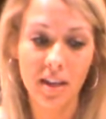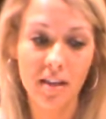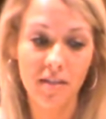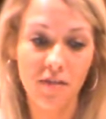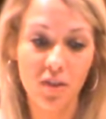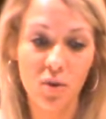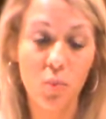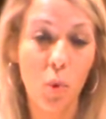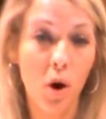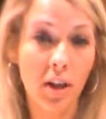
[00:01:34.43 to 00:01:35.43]
If
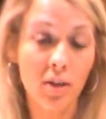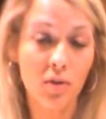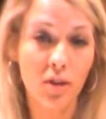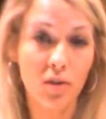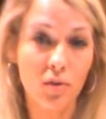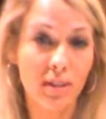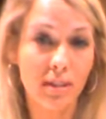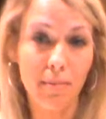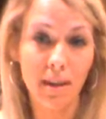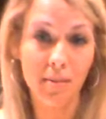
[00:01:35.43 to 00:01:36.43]
you want, you can use
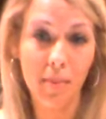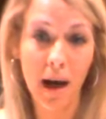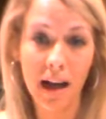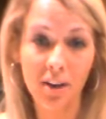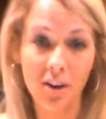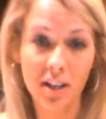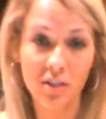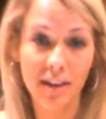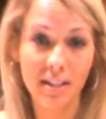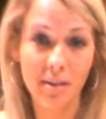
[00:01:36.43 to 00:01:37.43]
the mini pie
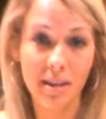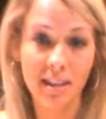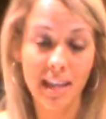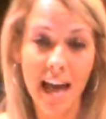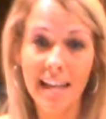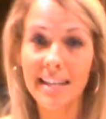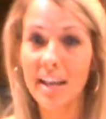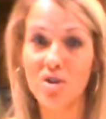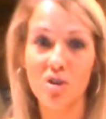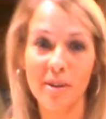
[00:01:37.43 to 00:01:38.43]
crust recipe at the
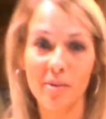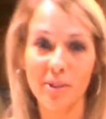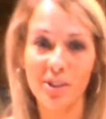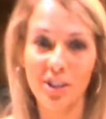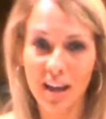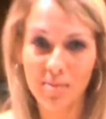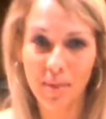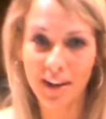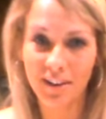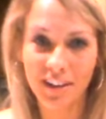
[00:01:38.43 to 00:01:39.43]
end, and you can make one
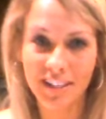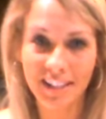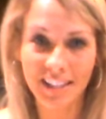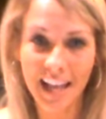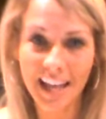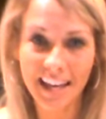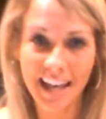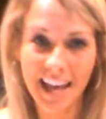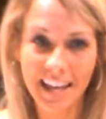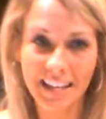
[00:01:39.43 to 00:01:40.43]
giant pie crust instead,
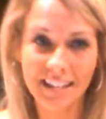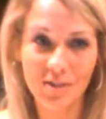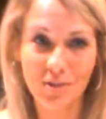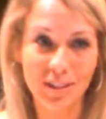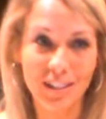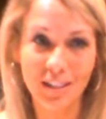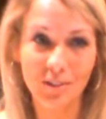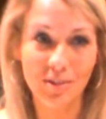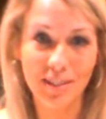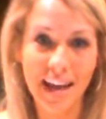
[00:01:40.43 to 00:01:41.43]
and you can
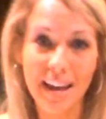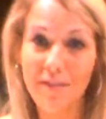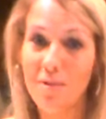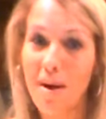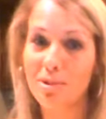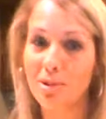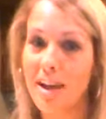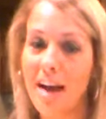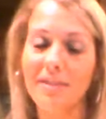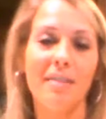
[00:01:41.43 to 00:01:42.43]
still use that if you
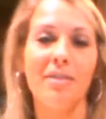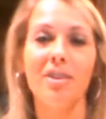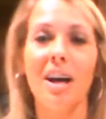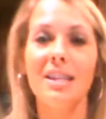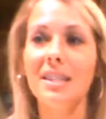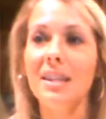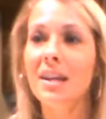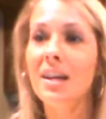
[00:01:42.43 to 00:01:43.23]
absolutely have to have the crust.